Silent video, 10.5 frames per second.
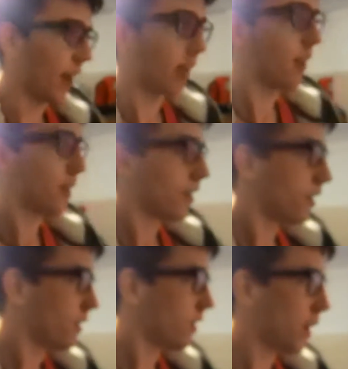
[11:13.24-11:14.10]
okay.
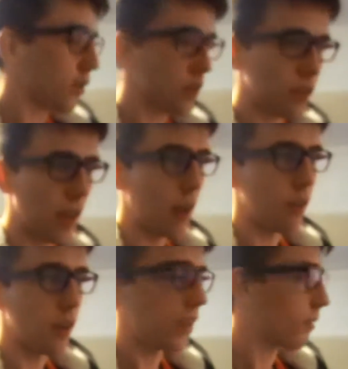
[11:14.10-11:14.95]
Let's take all this
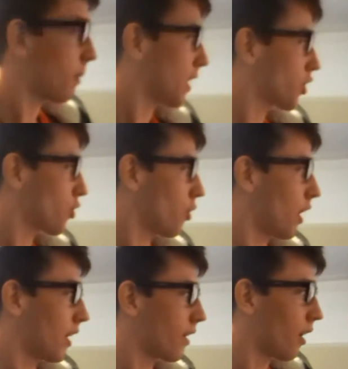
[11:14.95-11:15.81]
down. Let's make
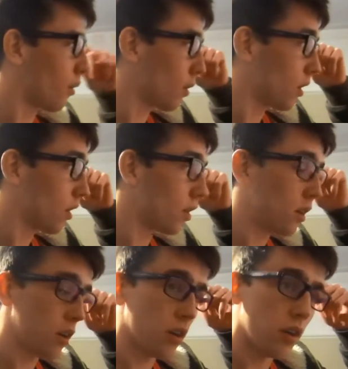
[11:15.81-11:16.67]
sure I know
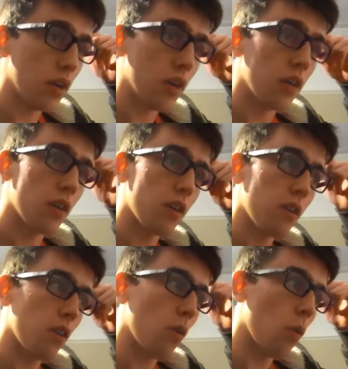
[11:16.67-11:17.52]

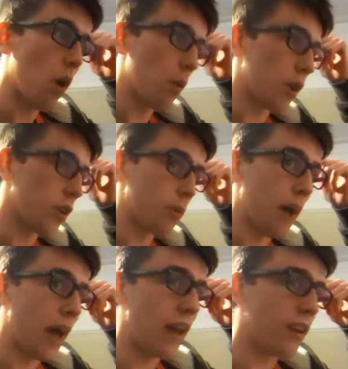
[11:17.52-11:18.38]
what I want to do in
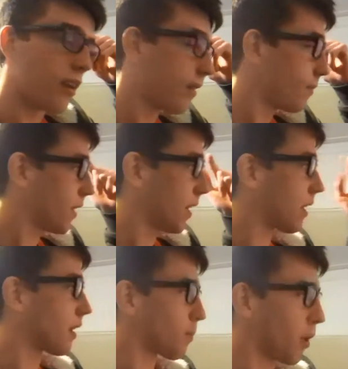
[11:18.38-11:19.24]
my head,
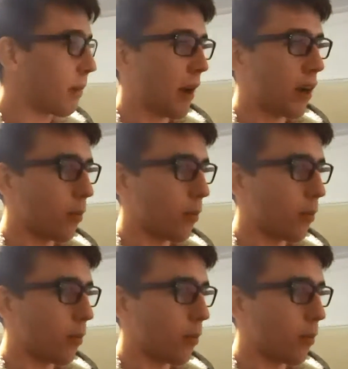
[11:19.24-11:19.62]
and then let's put it back